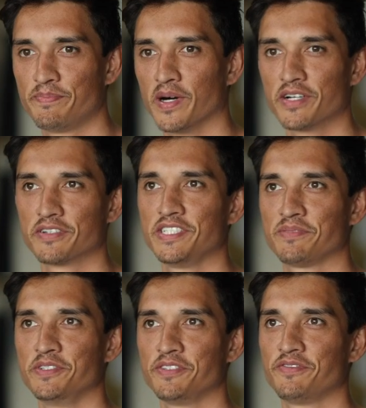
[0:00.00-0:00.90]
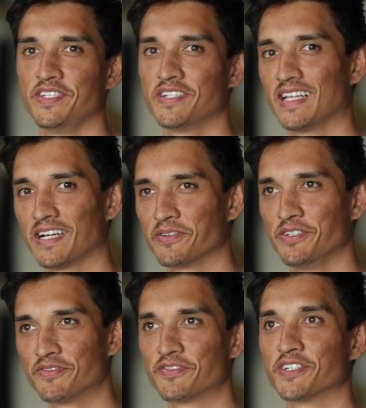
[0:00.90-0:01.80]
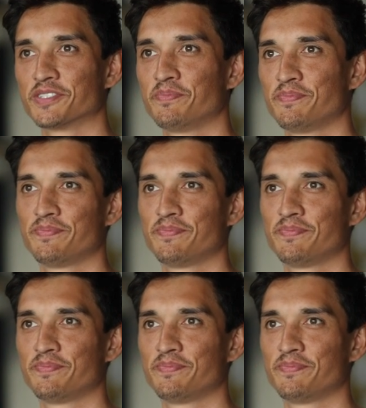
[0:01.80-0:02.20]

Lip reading: buttery smooth feel, like when you first